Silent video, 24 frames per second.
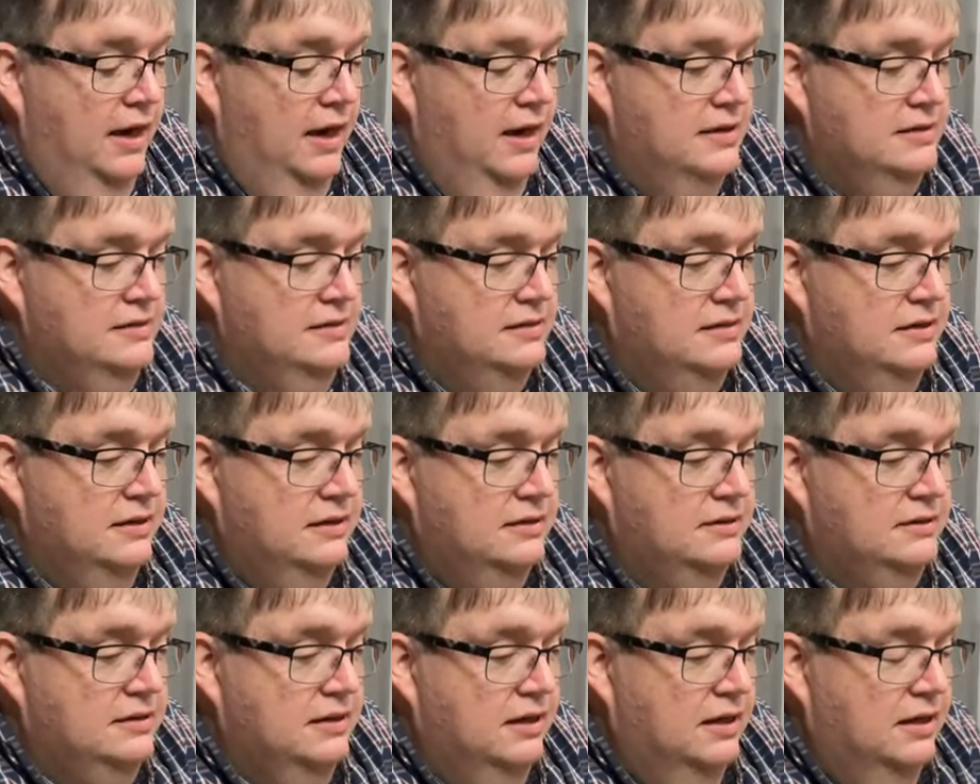And I
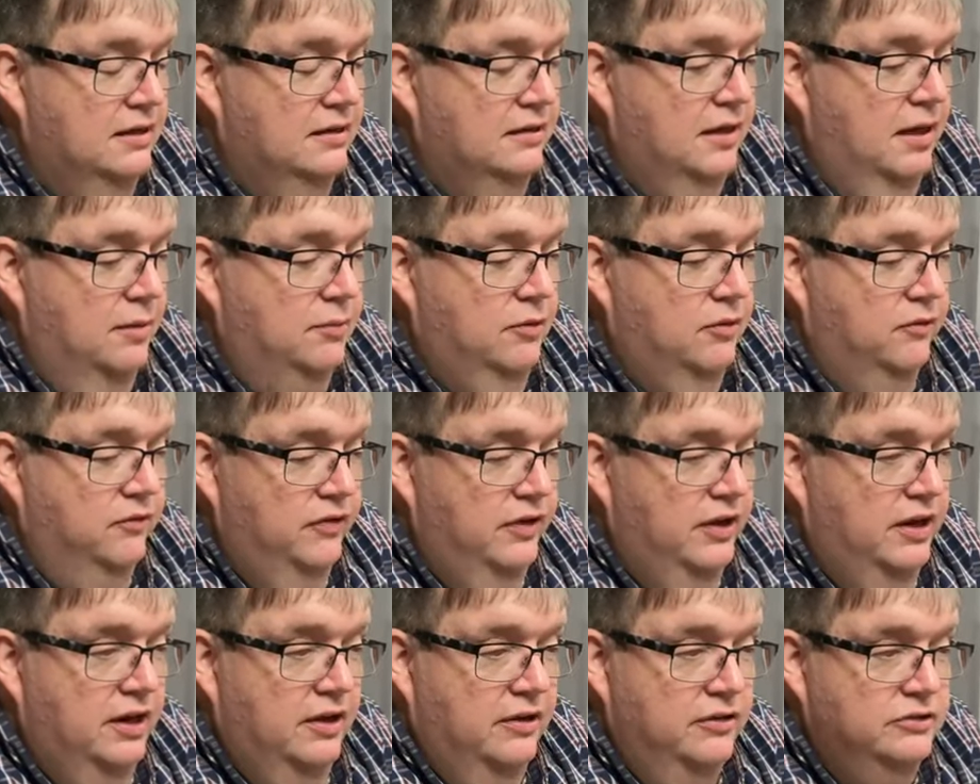said, uh,
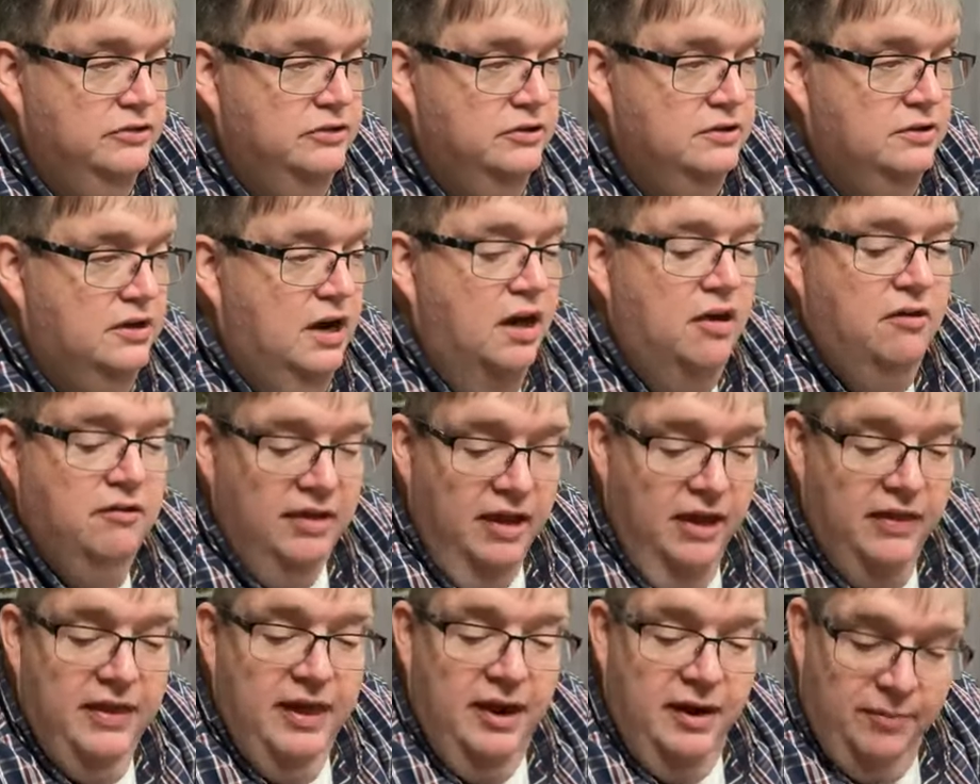I'm on video. And she said,
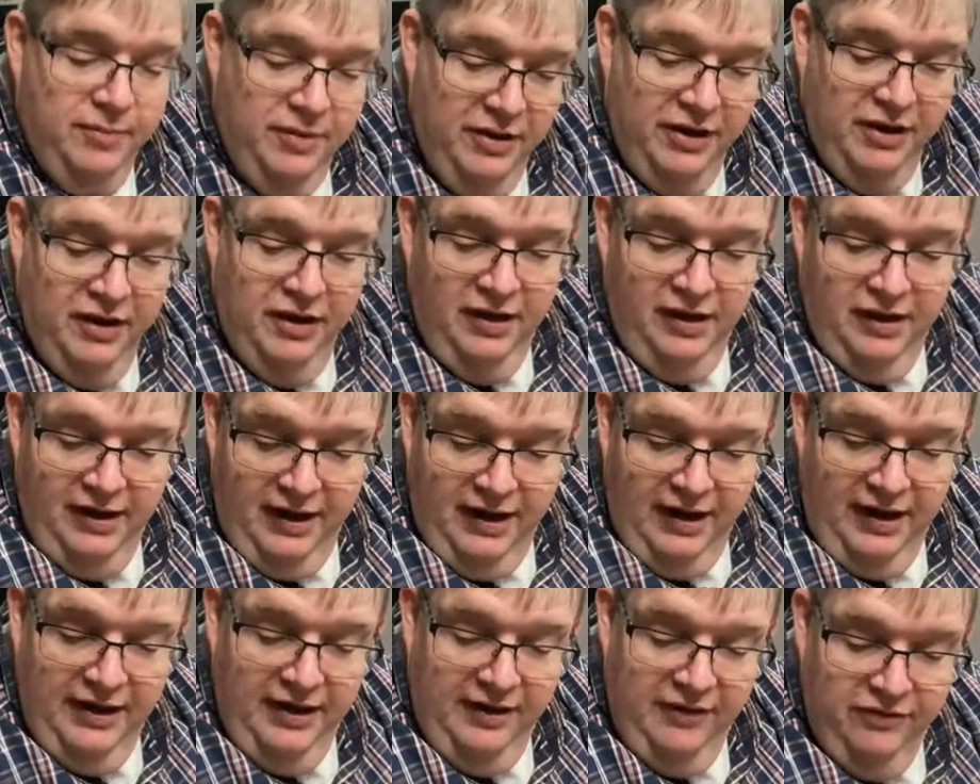Oh, yeah, that'll be
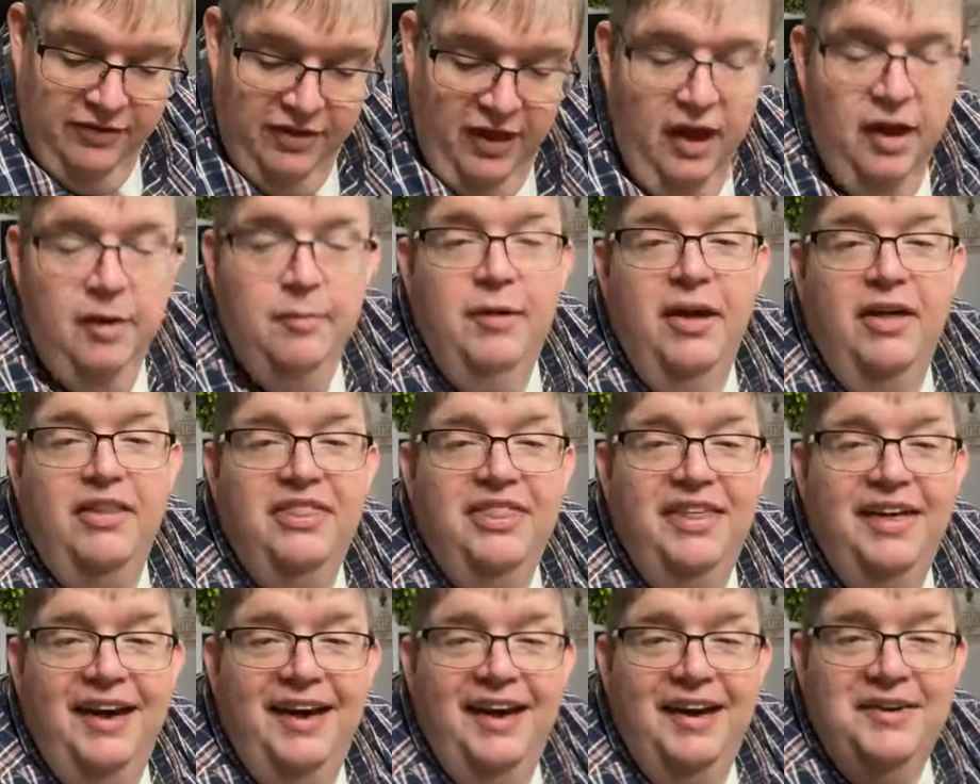good. I hadn't even thought
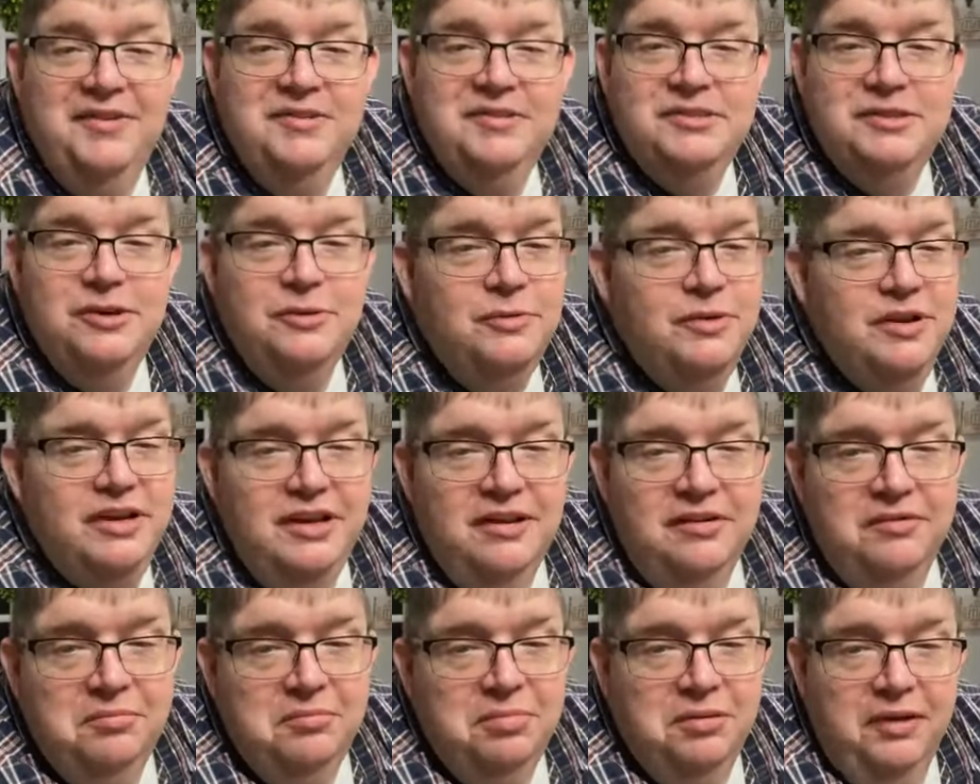about that. So
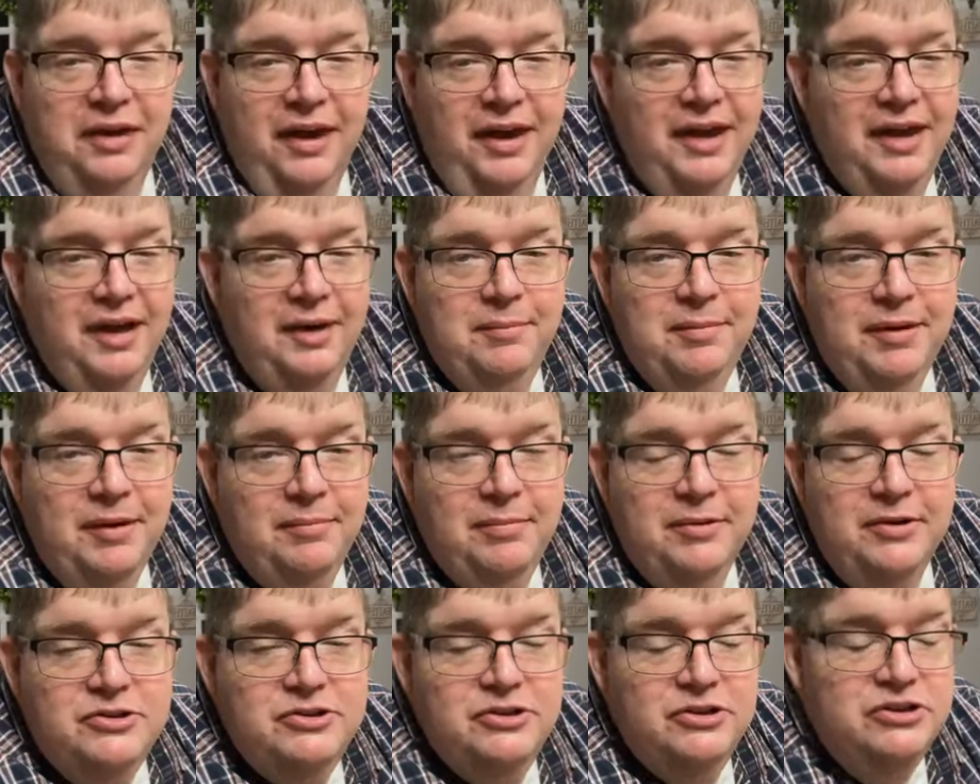we don't plan
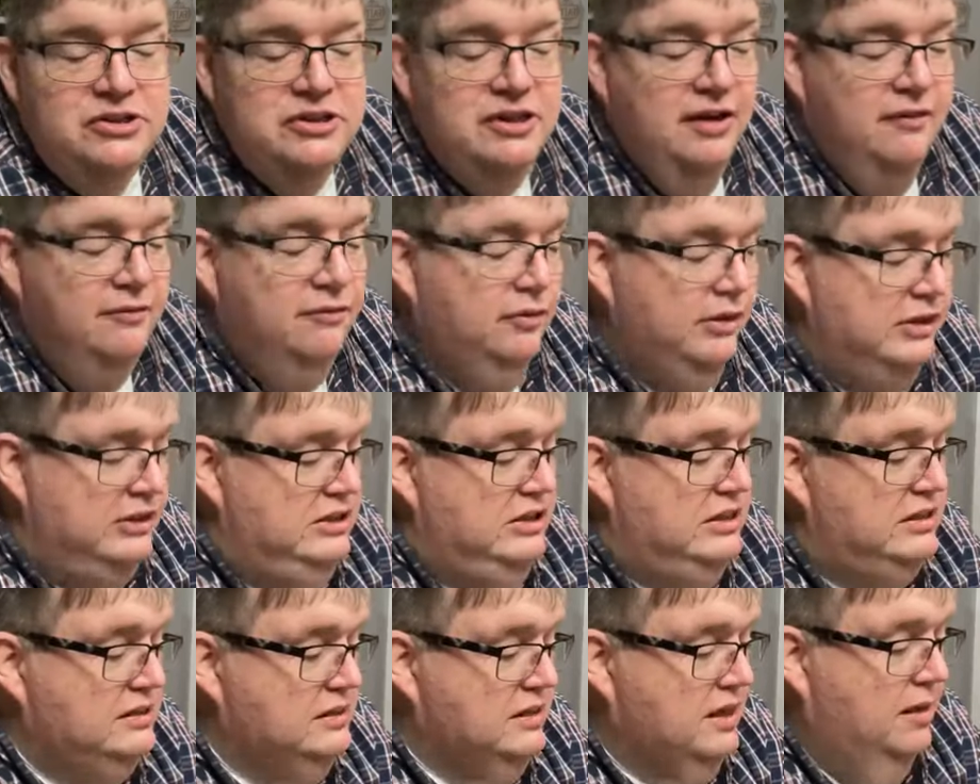a big bunch of stuff.
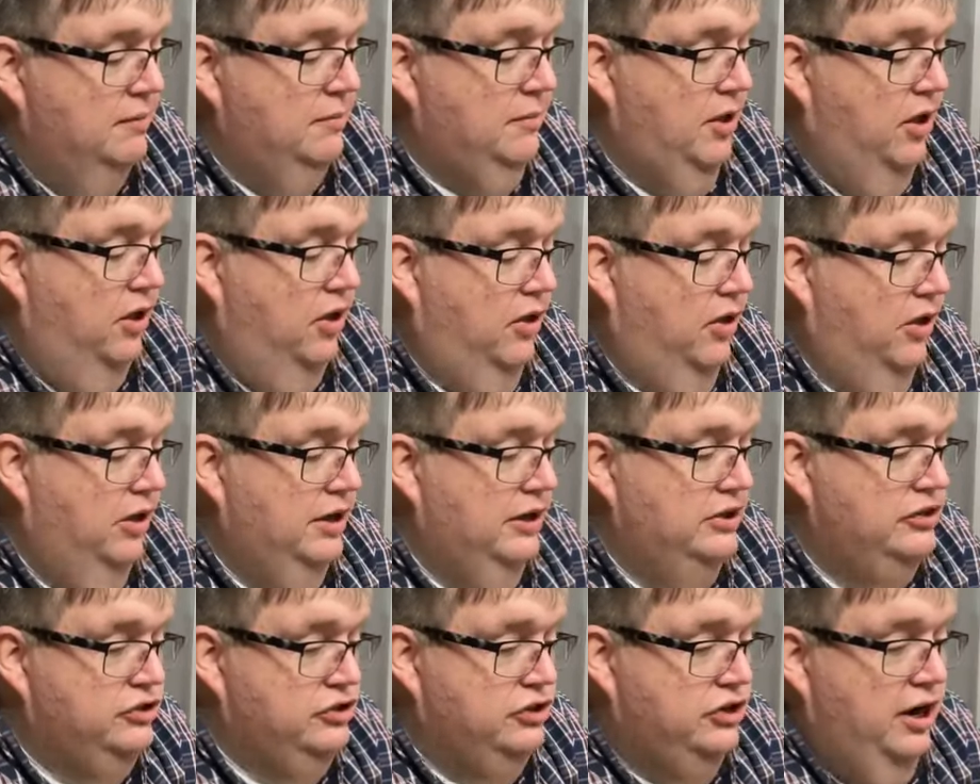We just come
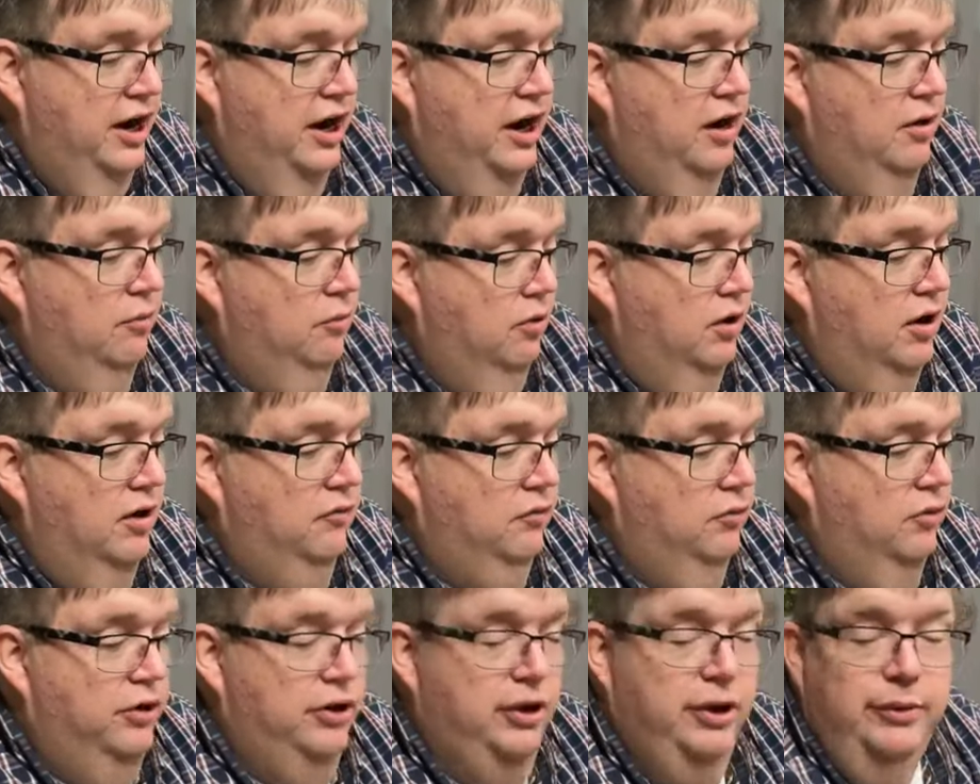on and share
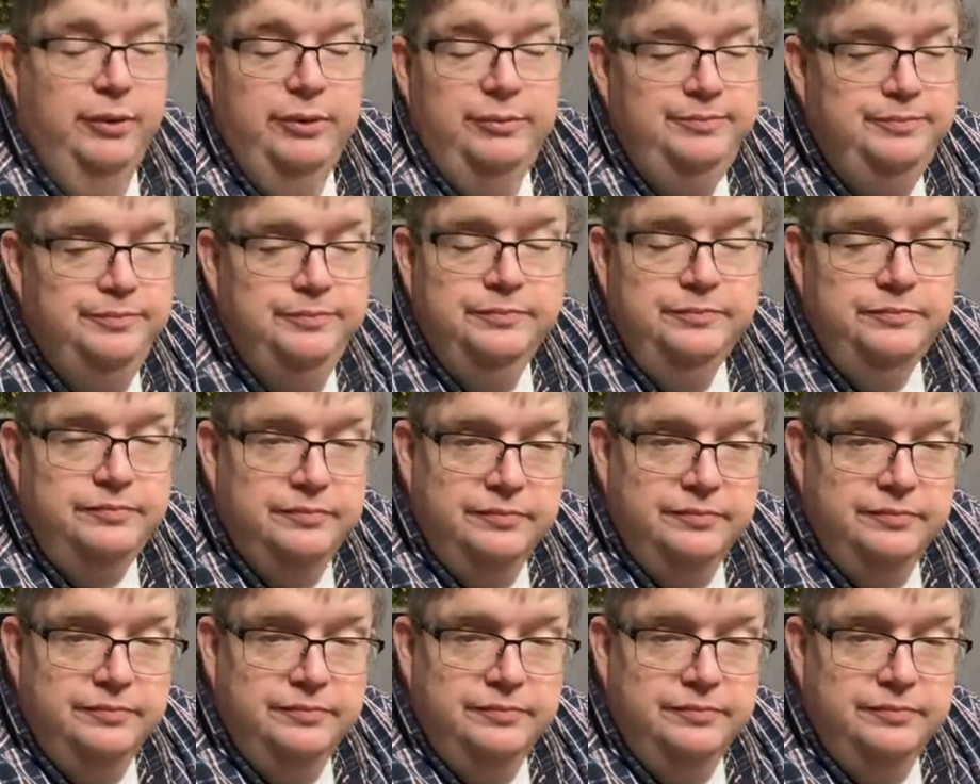whatever we're doing.